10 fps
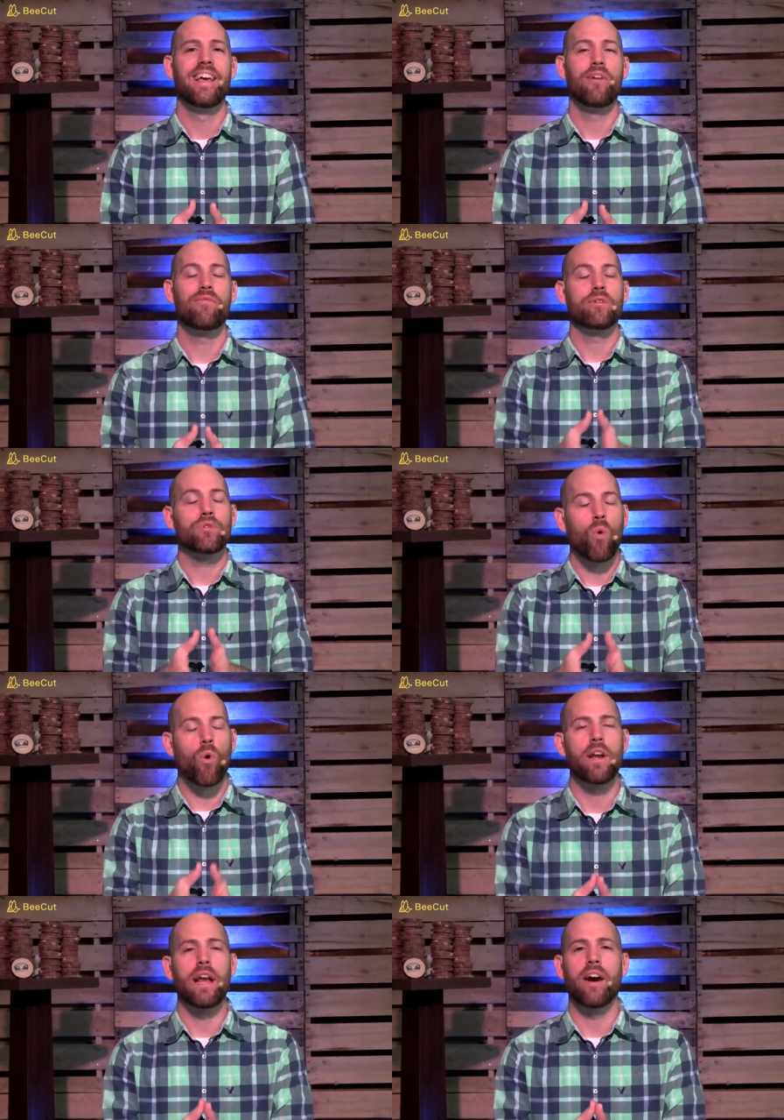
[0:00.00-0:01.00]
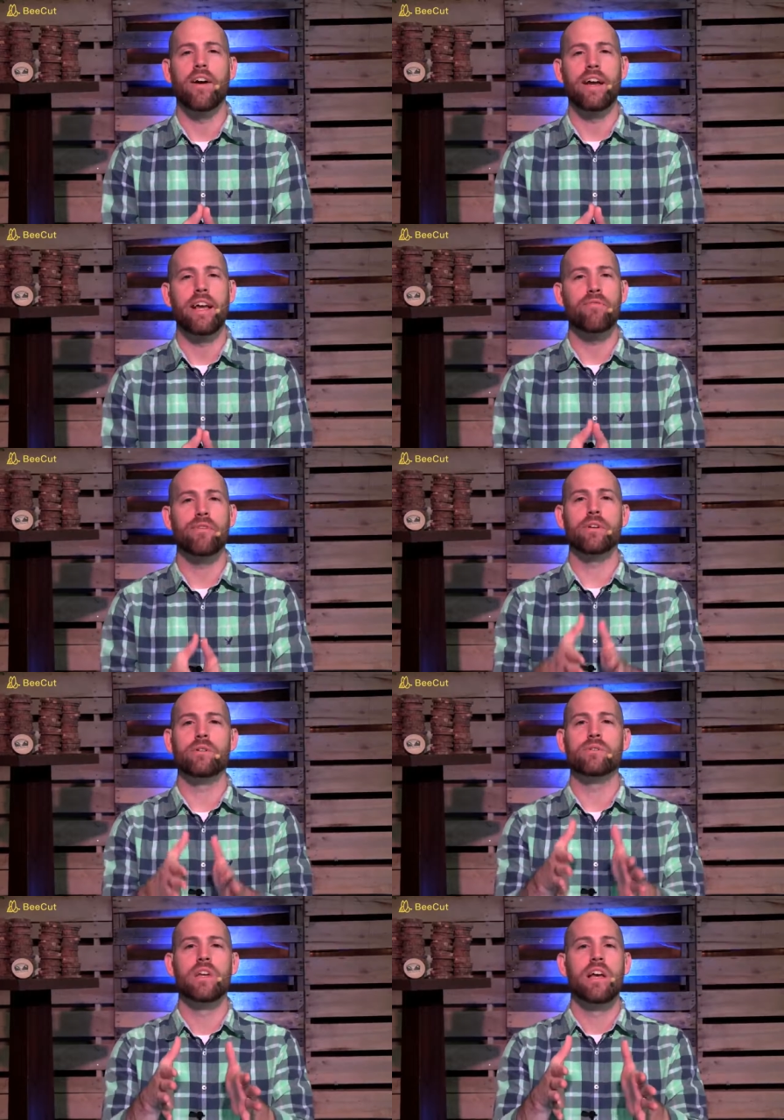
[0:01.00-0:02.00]
It feels ordinary. It
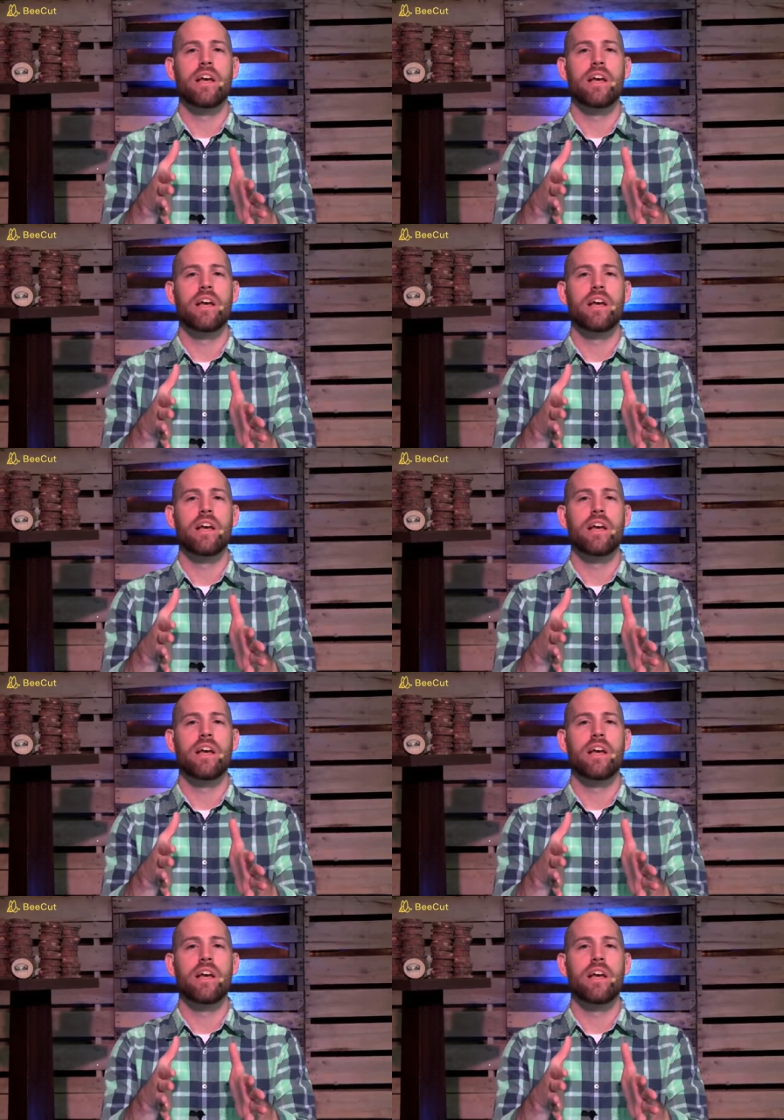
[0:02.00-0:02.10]
feels